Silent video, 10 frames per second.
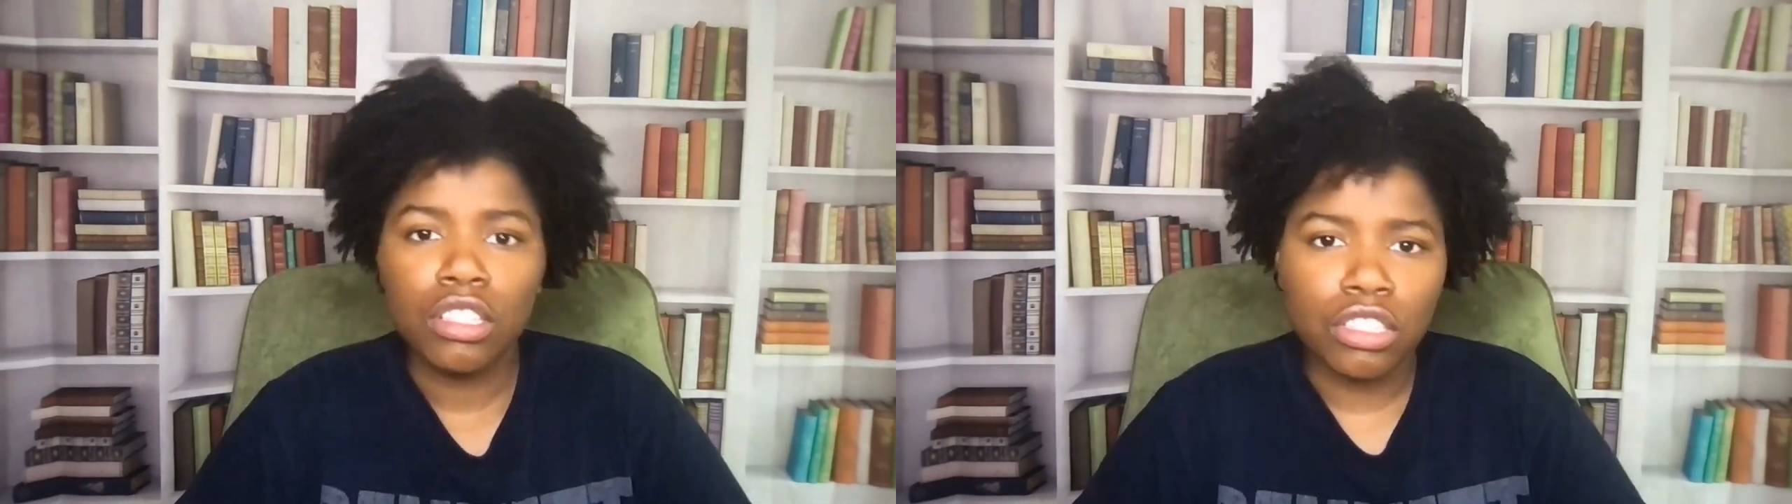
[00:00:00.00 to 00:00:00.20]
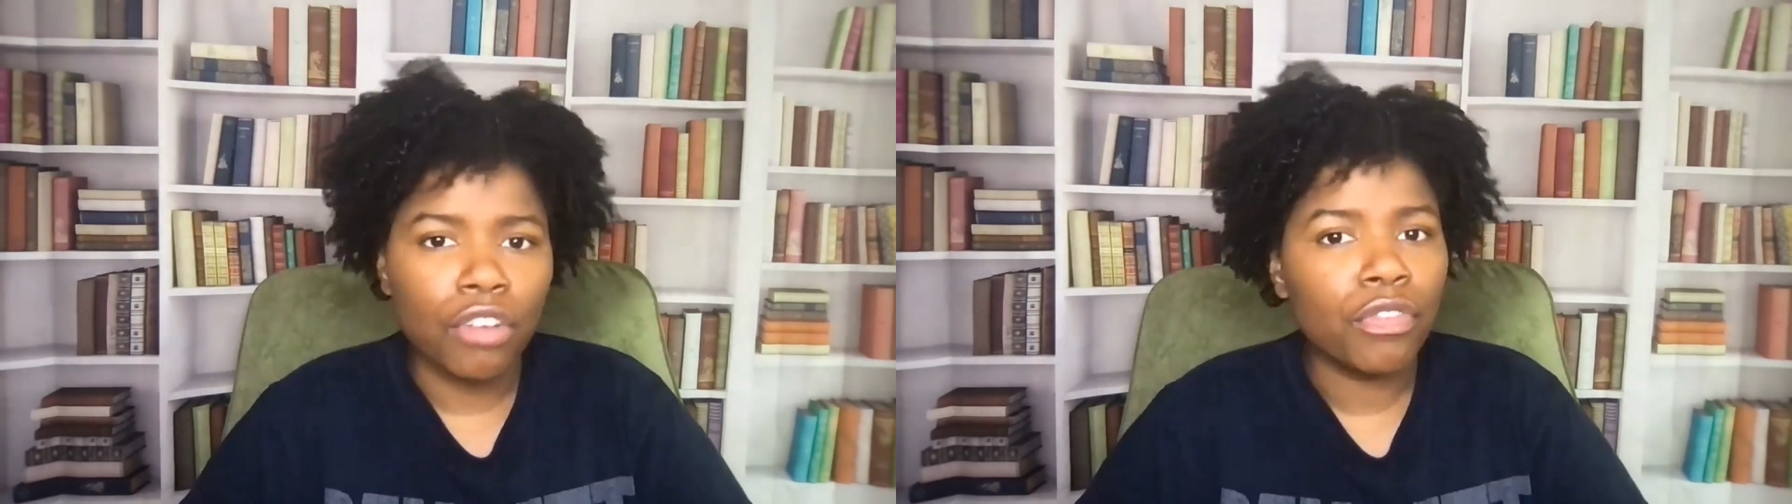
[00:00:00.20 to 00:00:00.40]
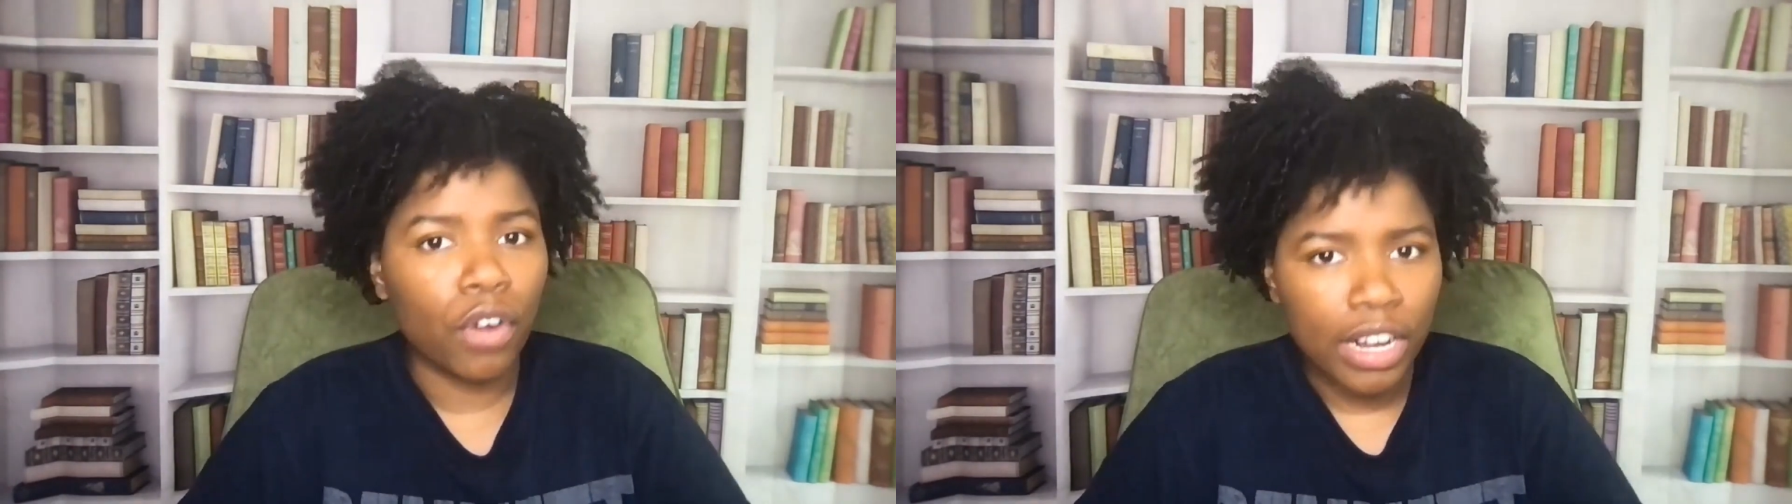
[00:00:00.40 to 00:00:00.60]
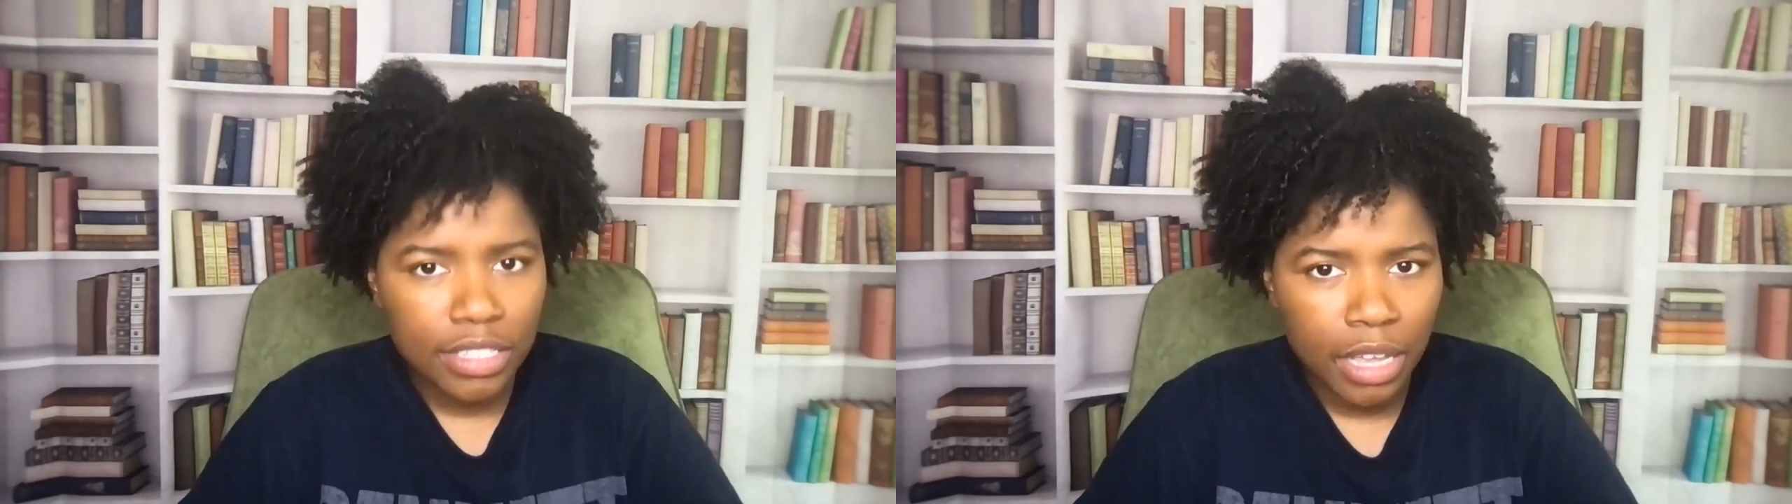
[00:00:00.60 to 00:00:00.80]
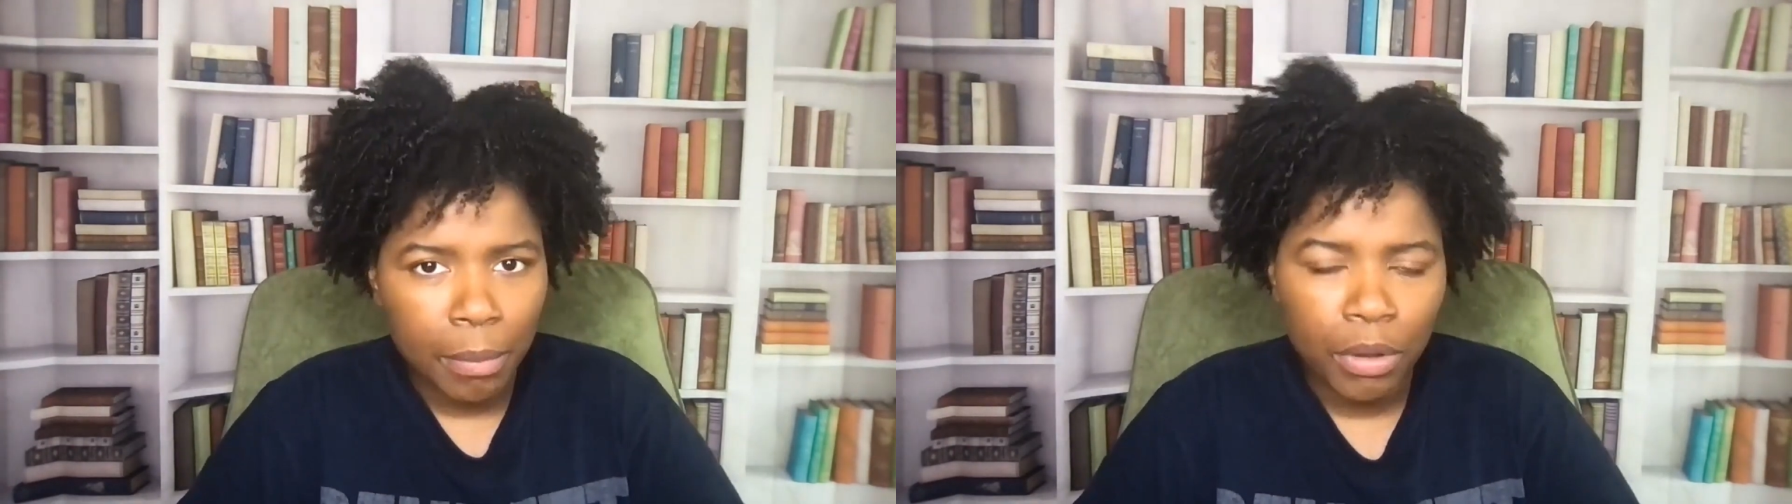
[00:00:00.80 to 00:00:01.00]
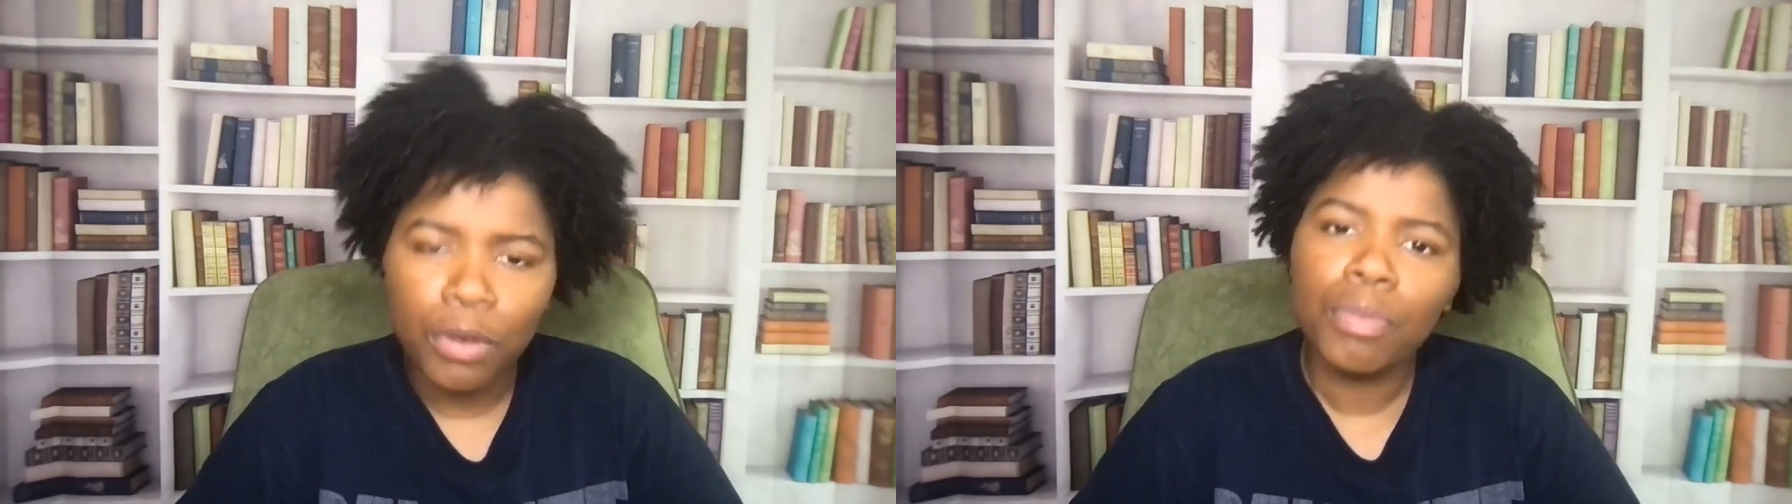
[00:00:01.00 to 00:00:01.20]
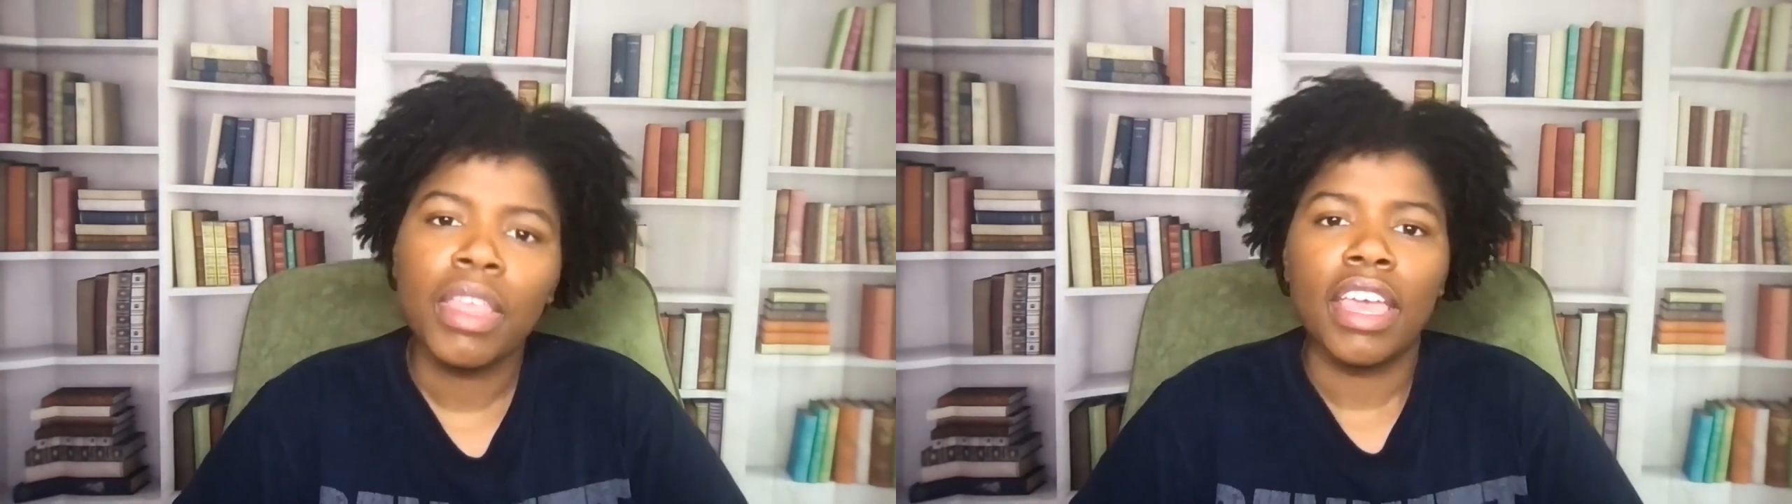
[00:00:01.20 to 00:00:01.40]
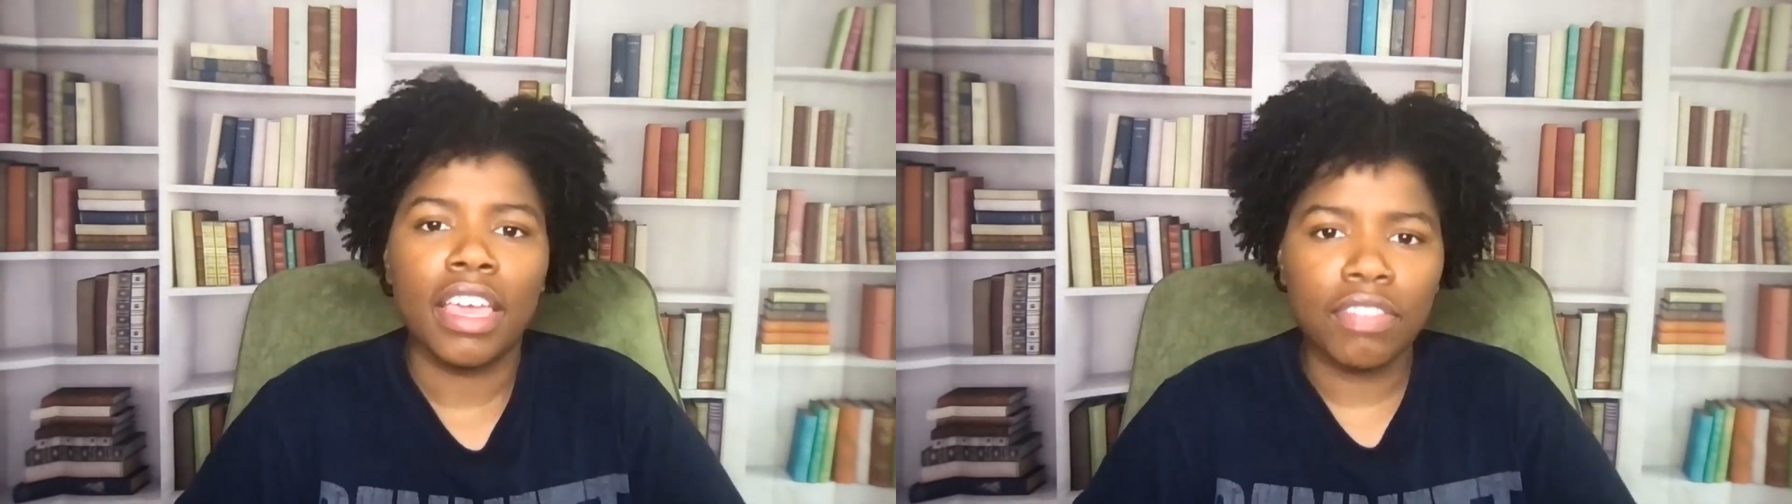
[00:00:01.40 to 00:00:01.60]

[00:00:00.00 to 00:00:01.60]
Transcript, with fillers: So, for example,